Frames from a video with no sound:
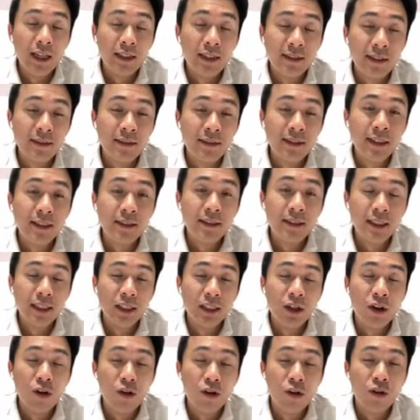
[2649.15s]
accessing
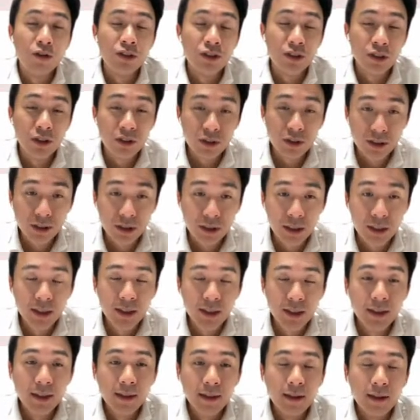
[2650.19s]
the Hong Kong stocks
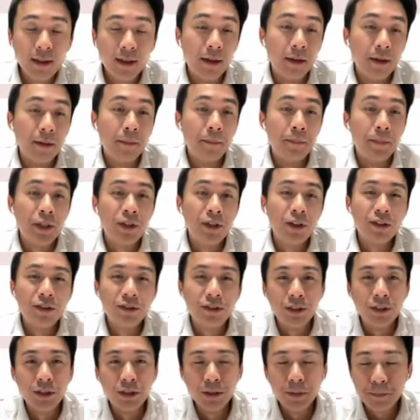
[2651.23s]
um, because,
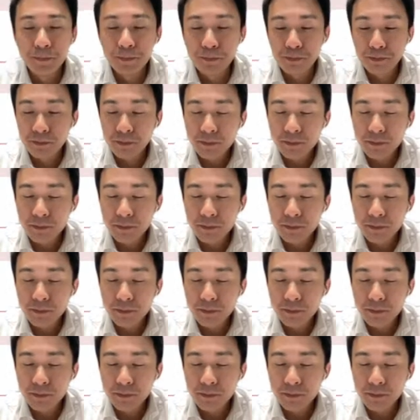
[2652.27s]
you know,